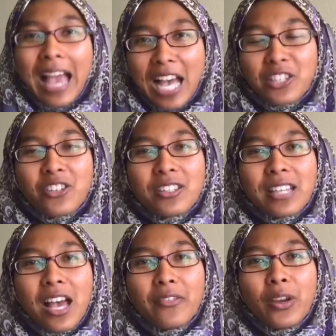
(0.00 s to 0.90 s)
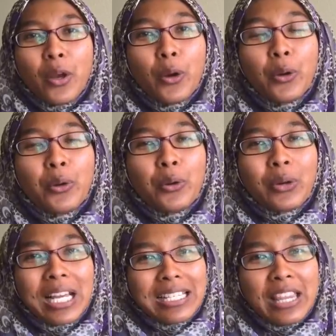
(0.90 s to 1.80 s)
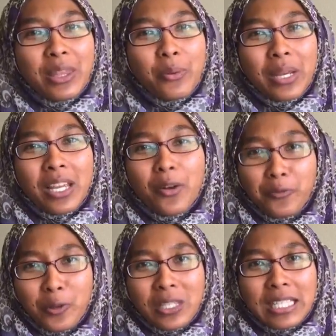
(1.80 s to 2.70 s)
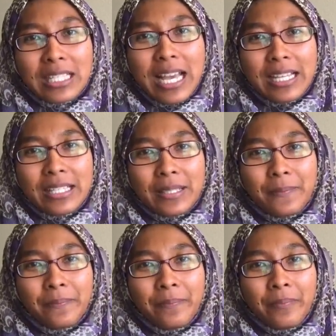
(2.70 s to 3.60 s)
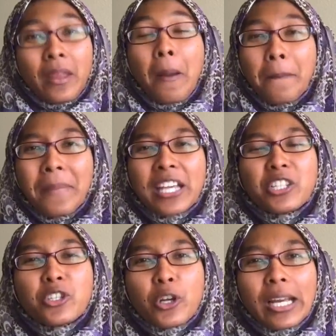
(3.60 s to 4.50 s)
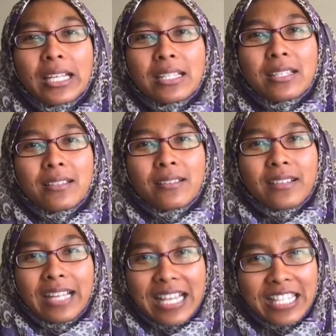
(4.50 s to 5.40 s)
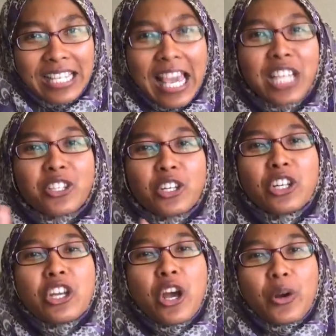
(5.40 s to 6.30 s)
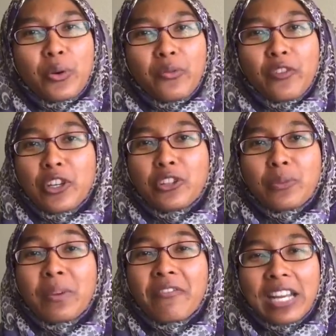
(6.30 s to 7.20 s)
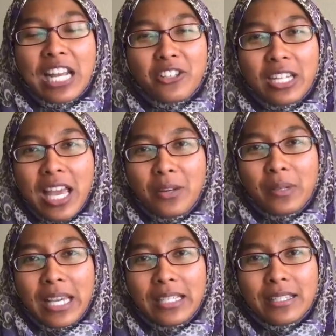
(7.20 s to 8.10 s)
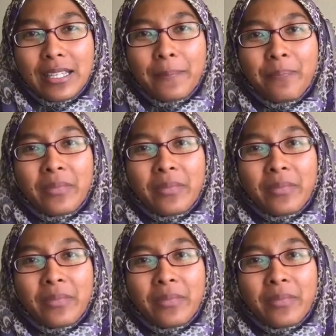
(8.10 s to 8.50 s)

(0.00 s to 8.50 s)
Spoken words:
ask yourself, who is in the way of your success? Make a choice. It's a yes or no for you to be financially educated.